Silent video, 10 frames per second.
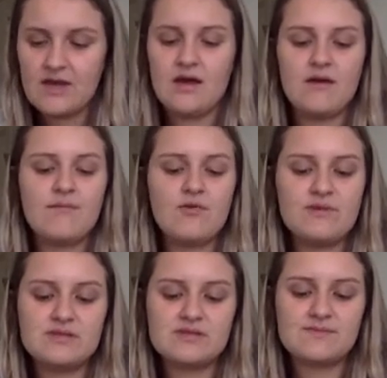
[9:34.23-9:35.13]
A
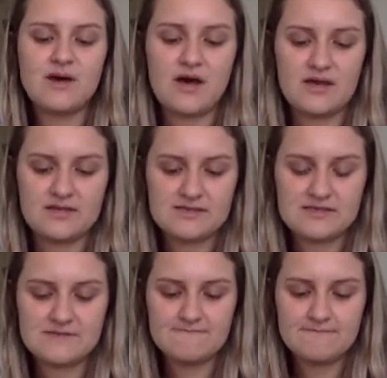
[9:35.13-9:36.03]
moment's
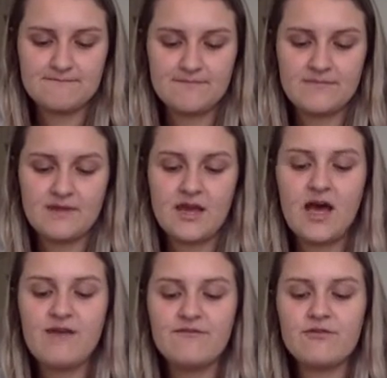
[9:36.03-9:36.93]
pause.
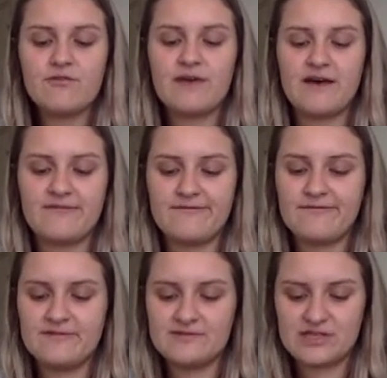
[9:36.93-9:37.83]
"Hufflepuff!"
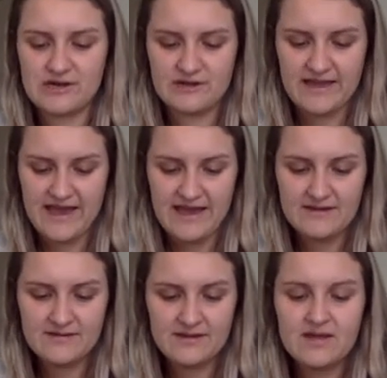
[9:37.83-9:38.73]
shouted the hat.
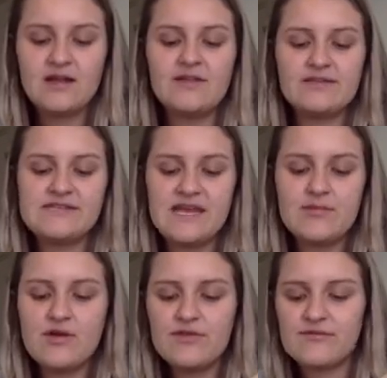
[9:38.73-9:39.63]
The table
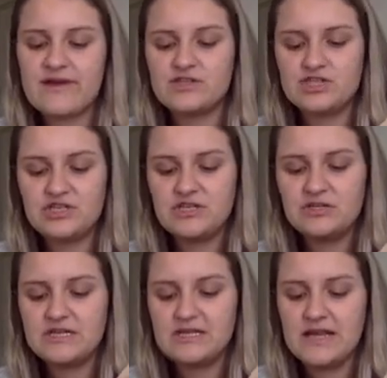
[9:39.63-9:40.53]
on the right
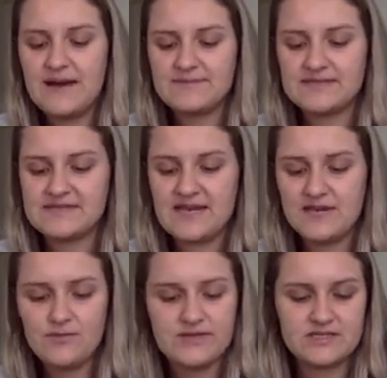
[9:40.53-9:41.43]
cheered and clapped as
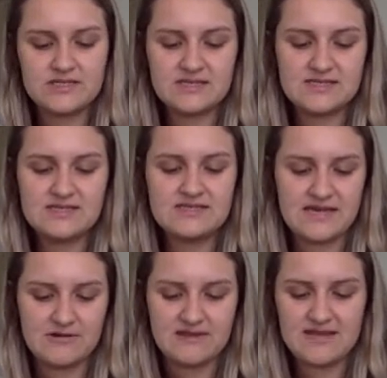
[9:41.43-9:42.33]
Hannah went to sit
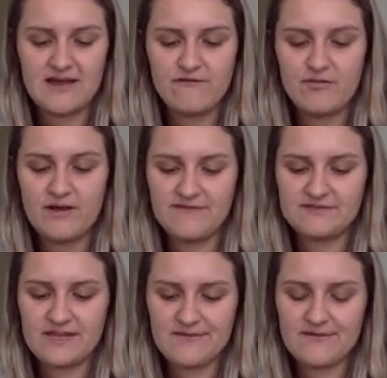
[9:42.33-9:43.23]
down at the Hufflepuff
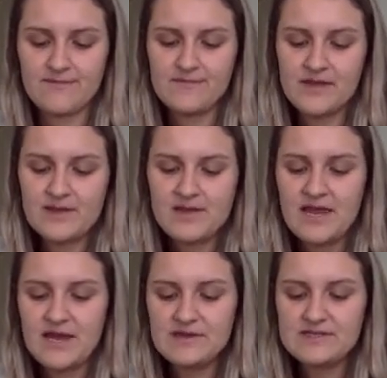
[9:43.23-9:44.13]
table.
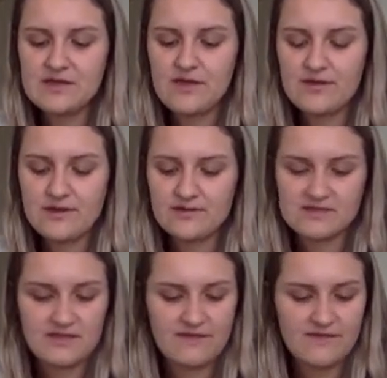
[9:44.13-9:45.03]
Harry saw the
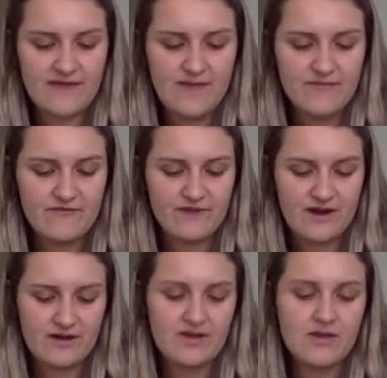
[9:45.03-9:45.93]
ghost of the fat
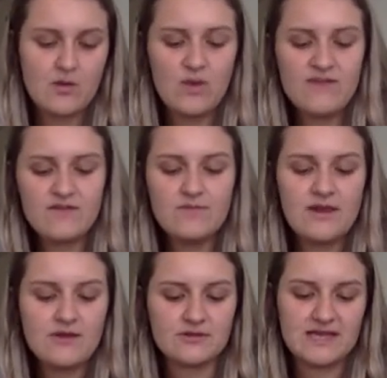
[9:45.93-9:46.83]
Frere waving
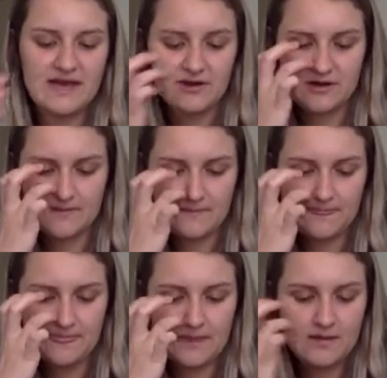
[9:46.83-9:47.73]
merrily at her.
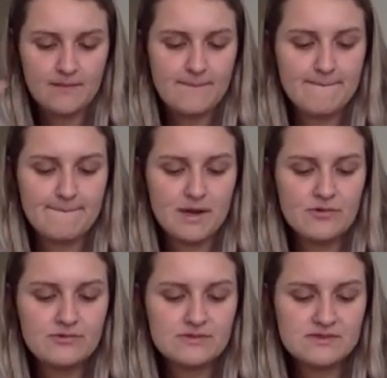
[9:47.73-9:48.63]

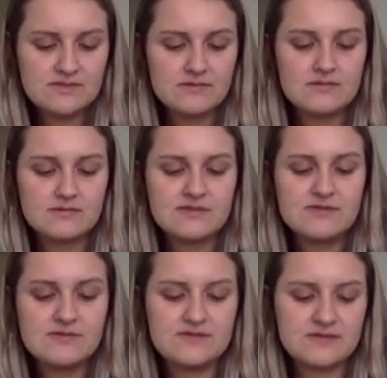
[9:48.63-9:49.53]
"Bones,
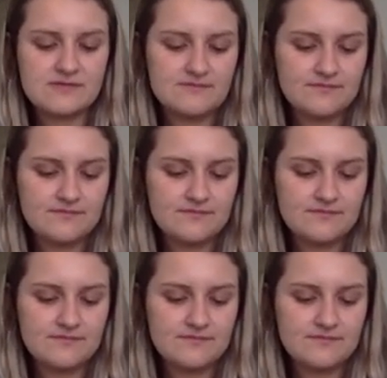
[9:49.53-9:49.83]
Susan!"